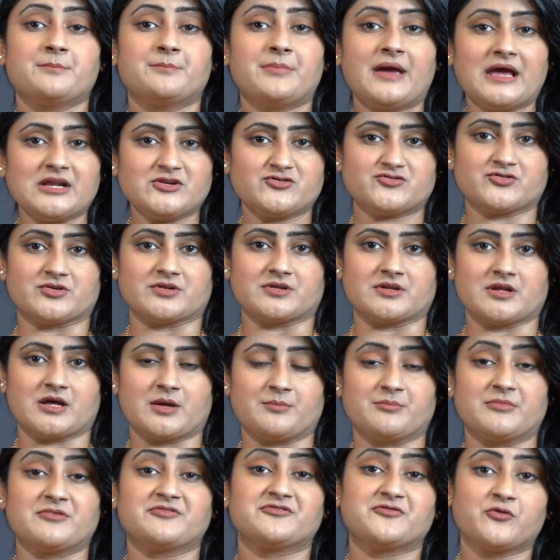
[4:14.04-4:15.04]
pattern
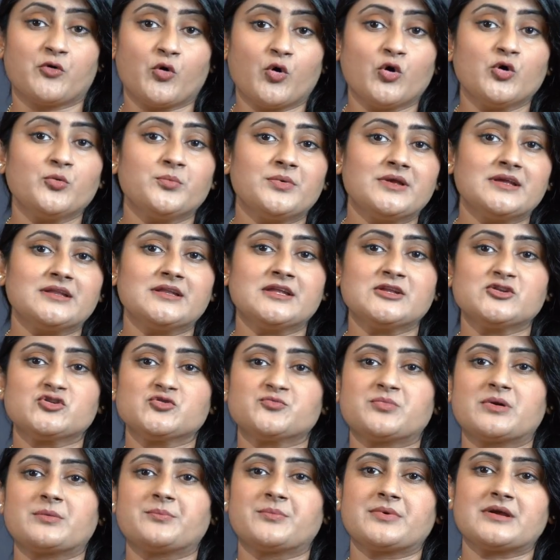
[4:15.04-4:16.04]
before beginning
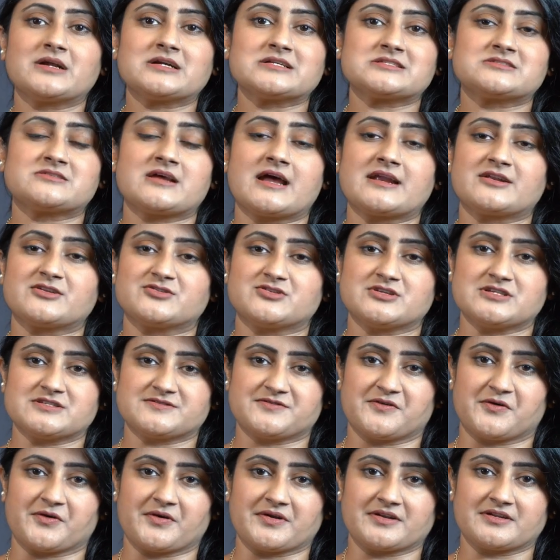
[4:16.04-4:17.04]
to prepare
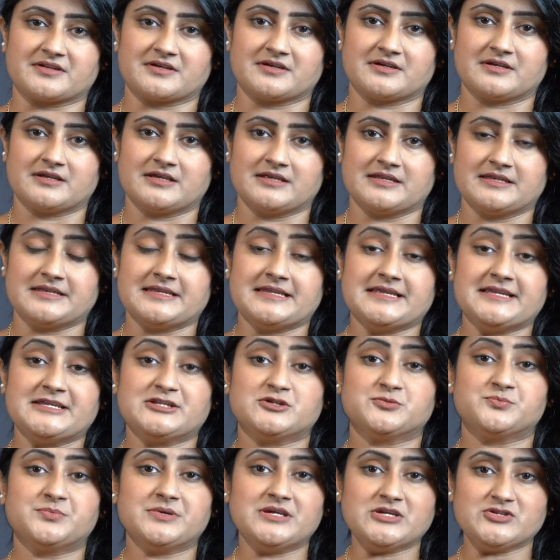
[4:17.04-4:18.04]
strategies for it.
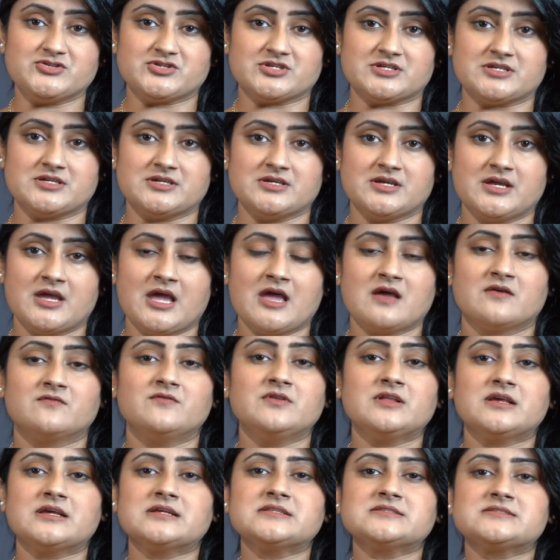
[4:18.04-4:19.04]
NEET PG
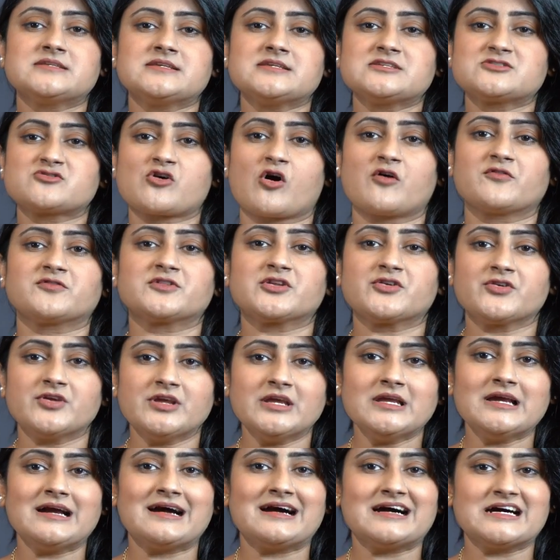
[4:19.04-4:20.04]
will consist of
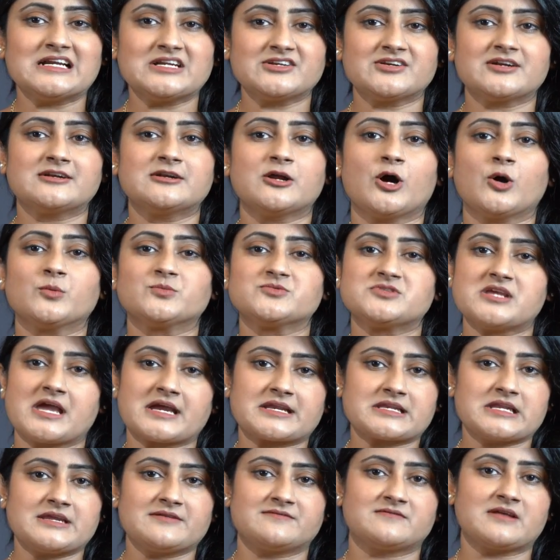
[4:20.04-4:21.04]
300
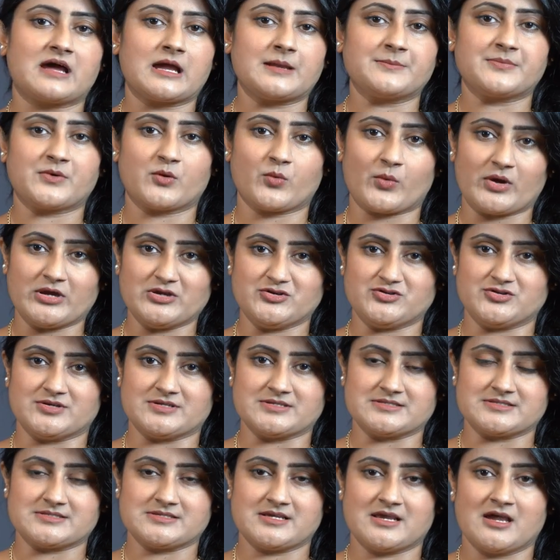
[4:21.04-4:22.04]
objective type
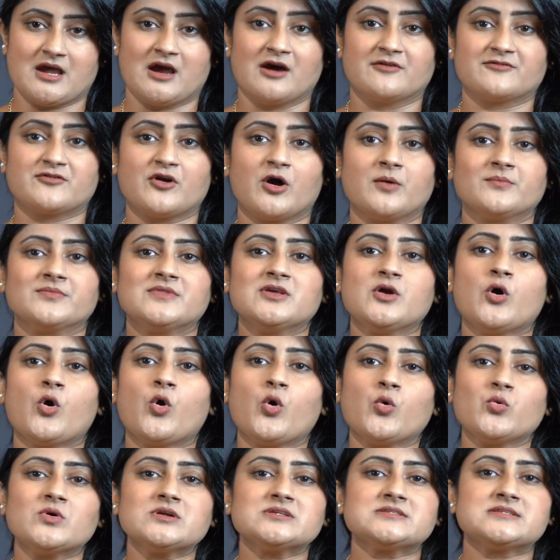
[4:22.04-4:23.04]
questions from the
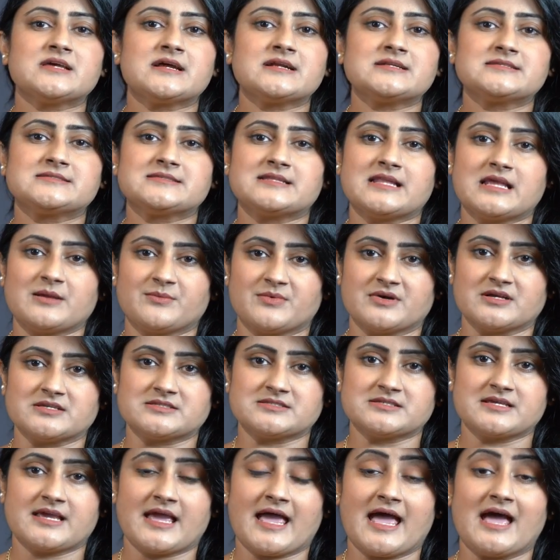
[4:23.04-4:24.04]
overset
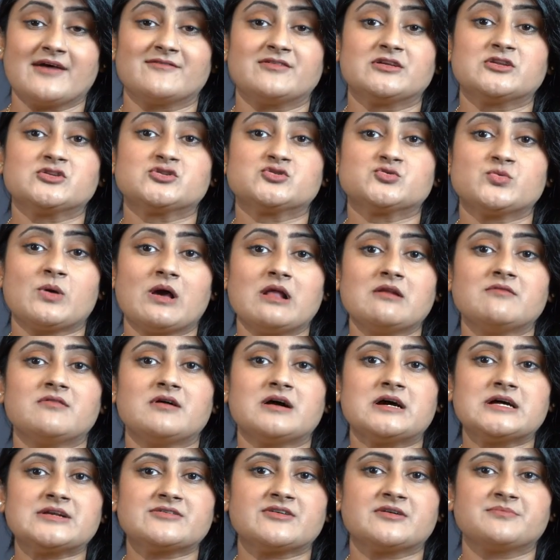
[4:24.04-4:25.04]
syllabus having
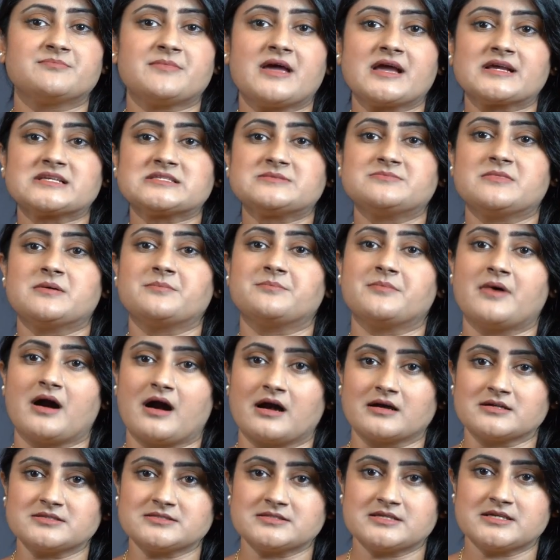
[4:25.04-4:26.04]
1200 maximum
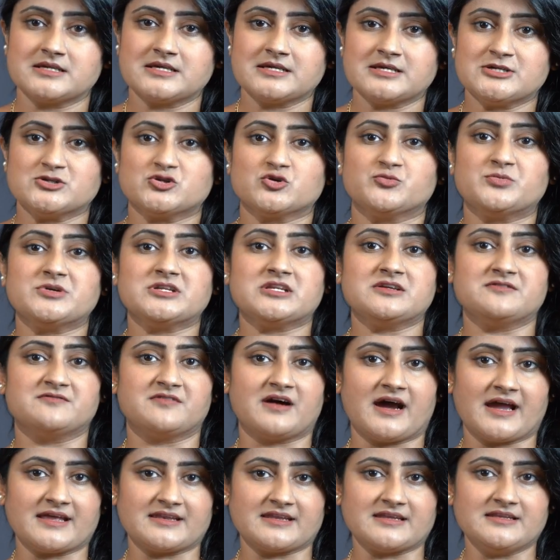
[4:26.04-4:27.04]
marks to be
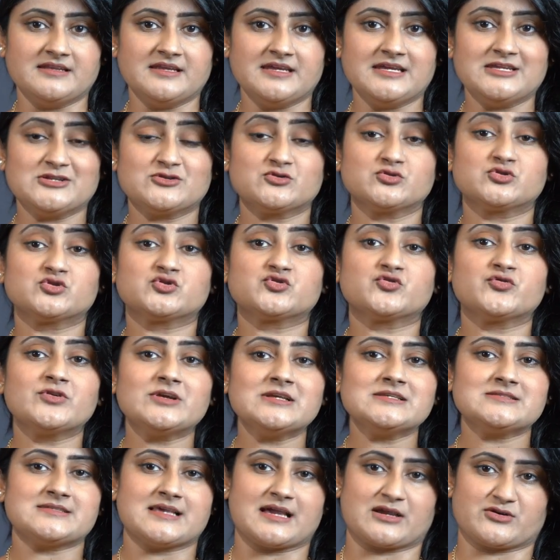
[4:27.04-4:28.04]
divided into
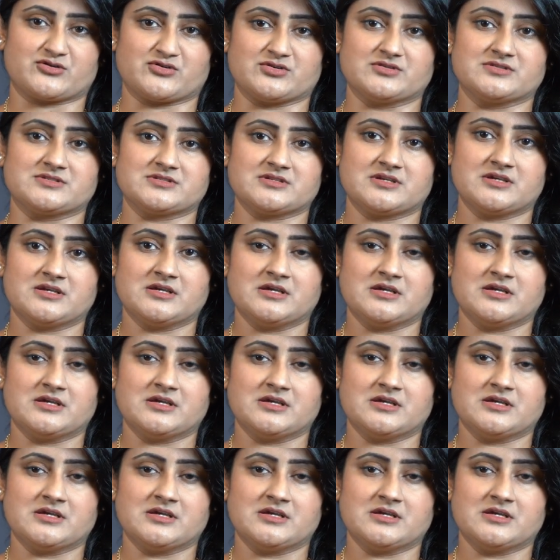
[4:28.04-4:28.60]
3 sections,